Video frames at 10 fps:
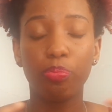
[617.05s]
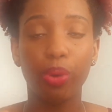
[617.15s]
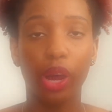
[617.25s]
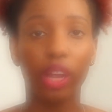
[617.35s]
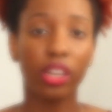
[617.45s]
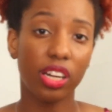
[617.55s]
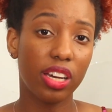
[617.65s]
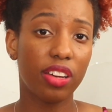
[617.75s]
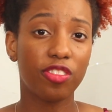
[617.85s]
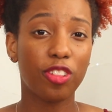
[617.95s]
part
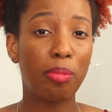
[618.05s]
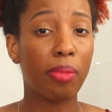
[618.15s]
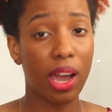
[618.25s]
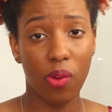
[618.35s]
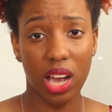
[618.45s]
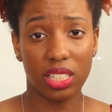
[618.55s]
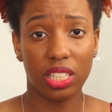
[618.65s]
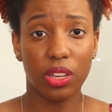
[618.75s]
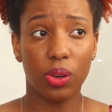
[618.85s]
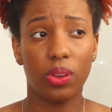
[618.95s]
of my wash
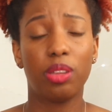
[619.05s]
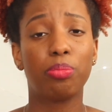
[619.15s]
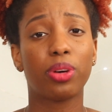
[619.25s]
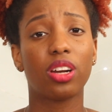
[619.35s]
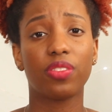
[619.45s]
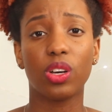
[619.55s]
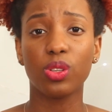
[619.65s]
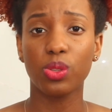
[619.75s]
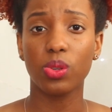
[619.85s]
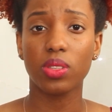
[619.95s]
and go, and part of
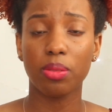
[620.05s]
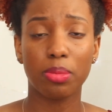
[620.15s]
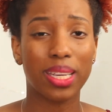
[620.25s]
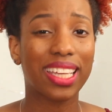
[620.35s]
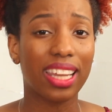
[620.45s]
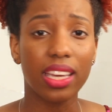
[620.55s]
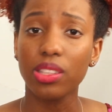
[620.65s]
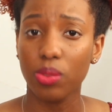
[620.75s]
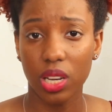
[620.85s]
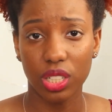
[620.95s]
also some of my
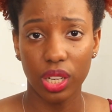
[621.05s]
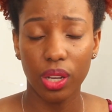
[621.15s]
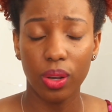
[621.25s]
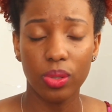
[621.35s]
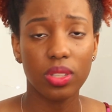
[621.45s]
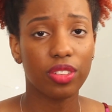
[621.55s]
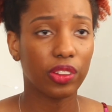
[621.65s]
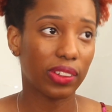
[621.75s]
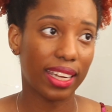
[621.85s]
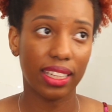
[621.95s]
clients' wash and goes if
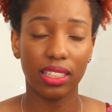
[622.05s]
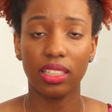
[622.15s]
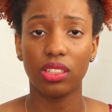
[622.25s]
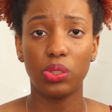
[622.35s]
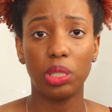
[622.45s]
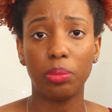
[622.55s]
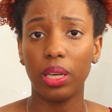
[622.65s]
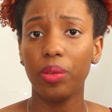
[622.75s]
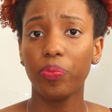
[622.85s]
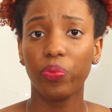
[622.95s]
they're not getting a
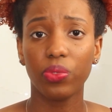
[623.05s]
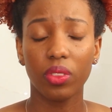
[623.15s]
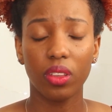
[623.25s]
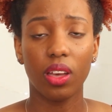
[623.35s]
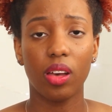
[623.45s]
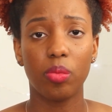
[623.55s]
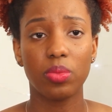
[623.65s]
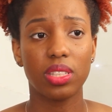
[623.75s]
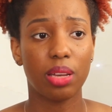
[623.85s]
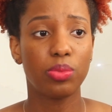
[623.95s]
treatment.
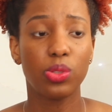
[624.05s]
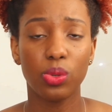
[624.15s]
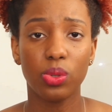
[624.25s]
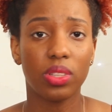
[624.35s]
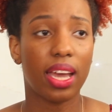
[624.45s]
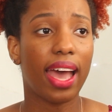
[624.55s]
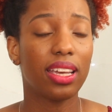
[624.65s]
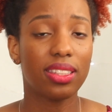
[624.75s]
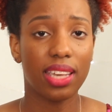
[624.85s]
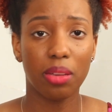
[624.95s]
Step 2,
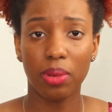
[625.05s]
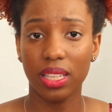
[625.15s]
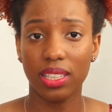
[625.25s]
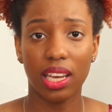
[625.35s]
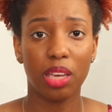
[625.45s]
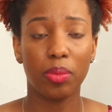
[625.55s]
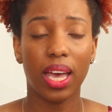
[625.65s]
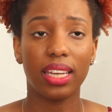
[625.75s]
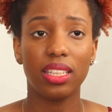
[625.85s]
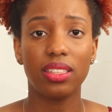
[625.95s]
I take my time,
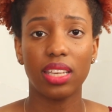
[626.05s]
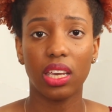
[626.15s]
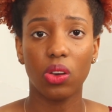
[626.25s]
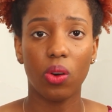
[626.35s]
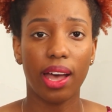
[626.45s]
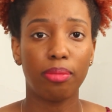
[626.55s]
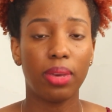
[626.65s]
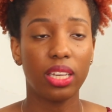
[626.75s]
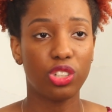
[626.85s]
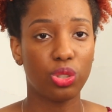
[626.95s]
I detangle, I
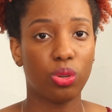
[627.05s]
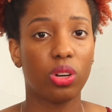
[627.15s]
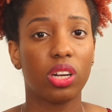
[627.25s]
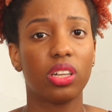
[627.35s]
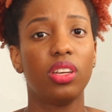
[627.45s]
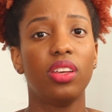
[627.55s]
make sure